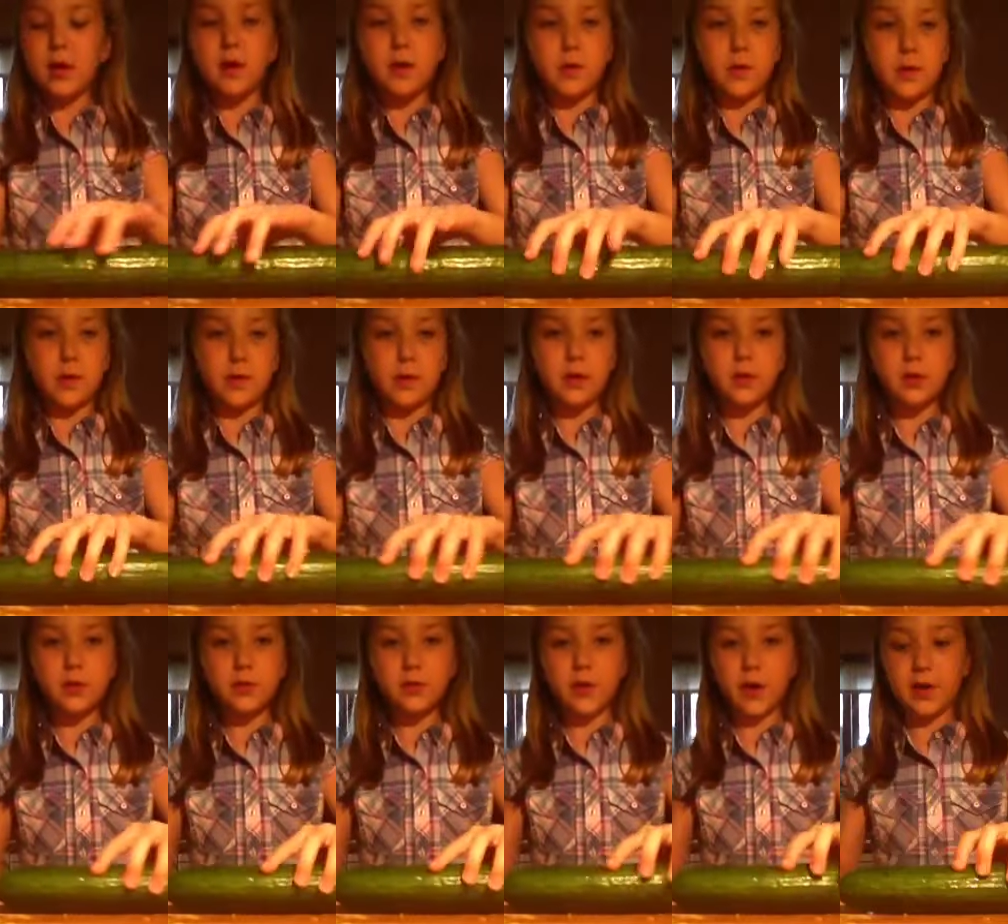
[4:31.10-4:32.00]
What you want
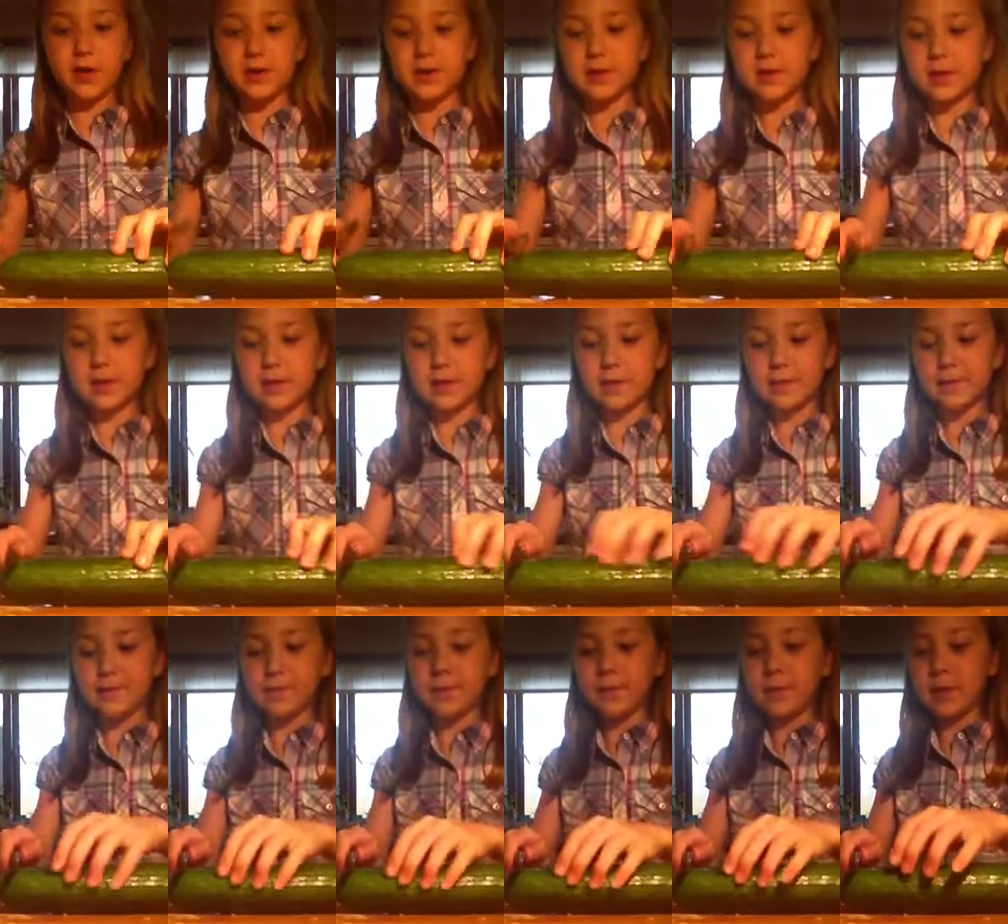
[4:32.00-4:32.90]
to do first,
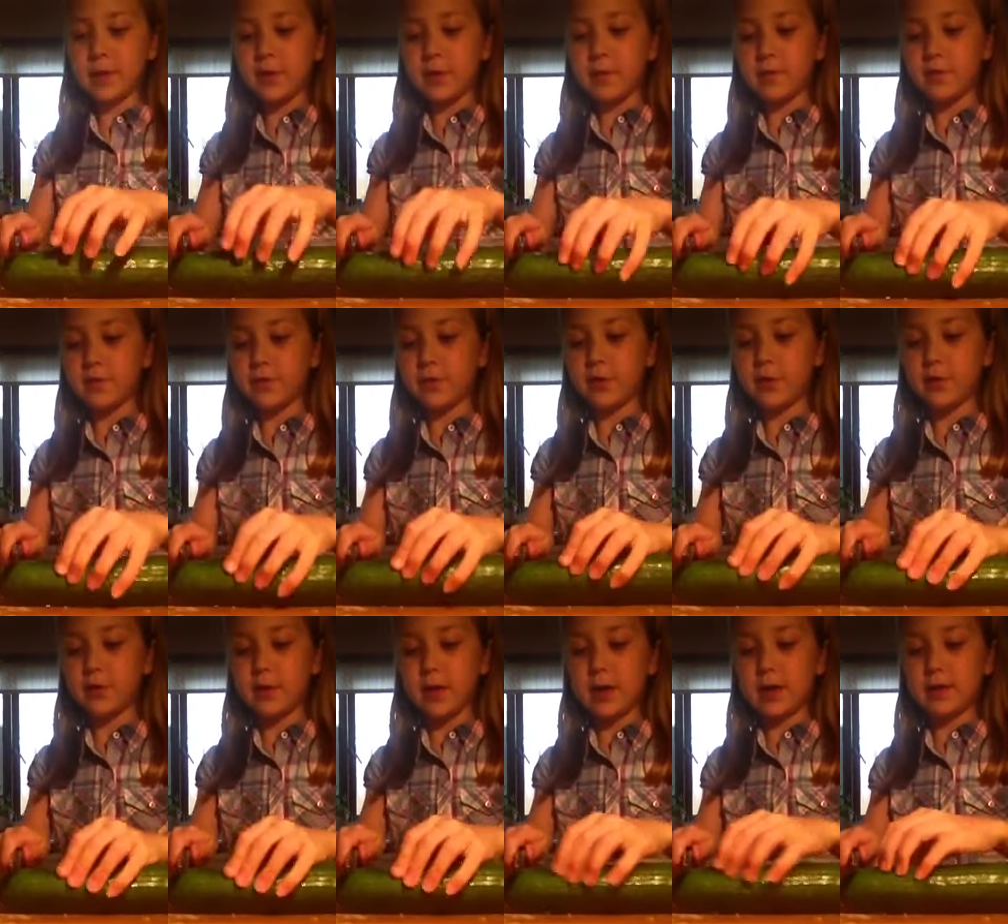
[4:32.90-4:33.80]
before you
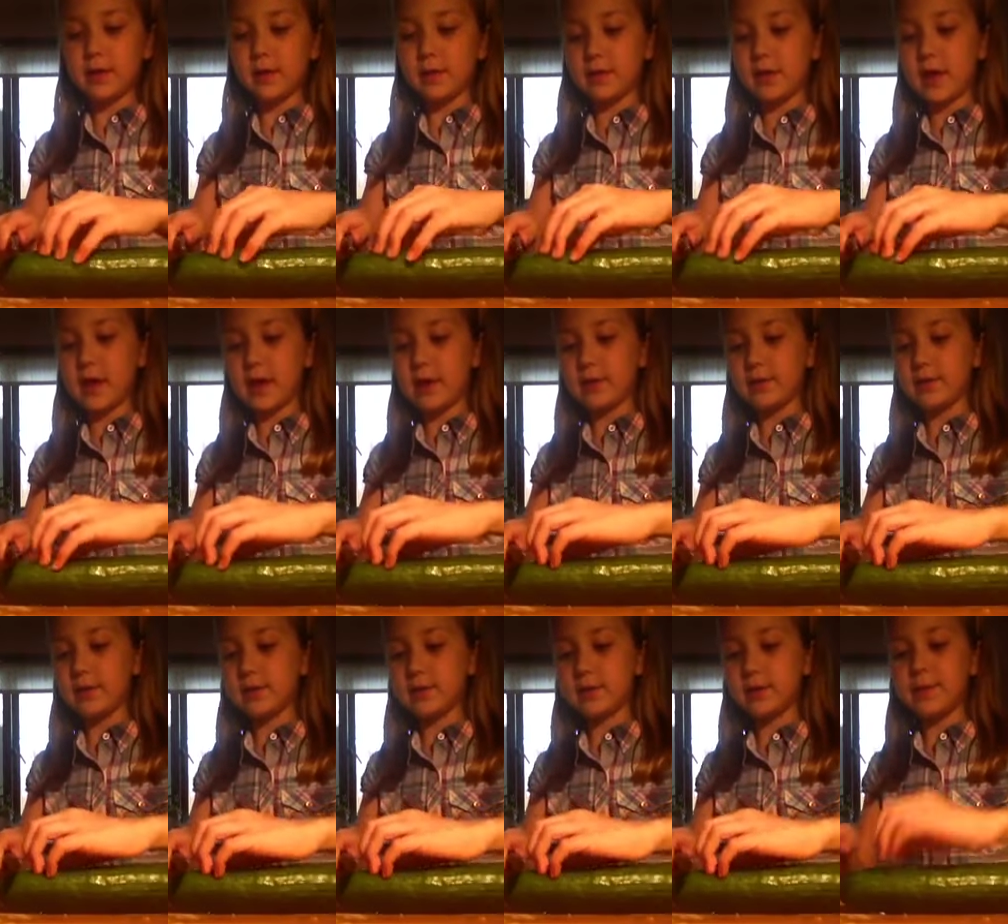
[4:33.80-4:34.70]
do anything
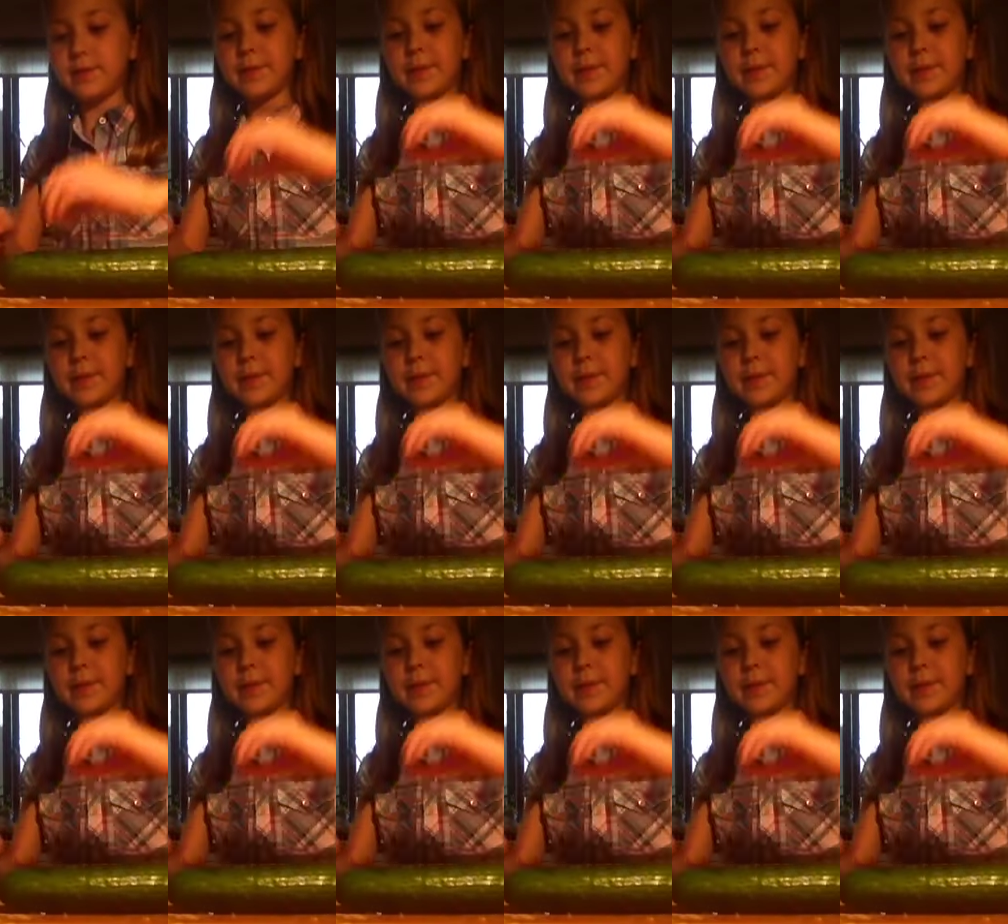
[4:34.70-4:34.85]
else,